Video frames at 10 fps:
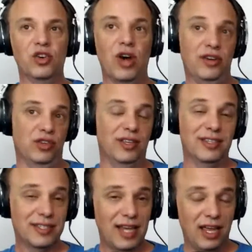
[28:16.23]
you're actually
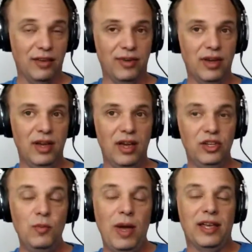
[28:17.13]
going to save.
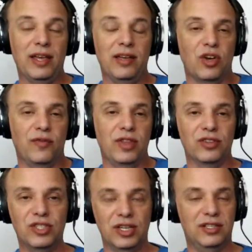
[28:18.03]
You might get yourself
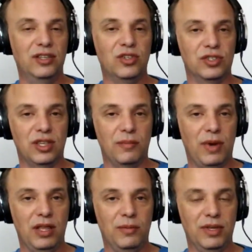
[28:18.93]
another 6 inches at the
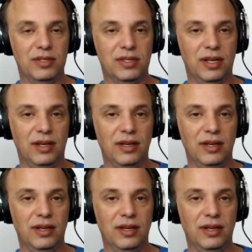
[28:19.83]
bottom of this thing.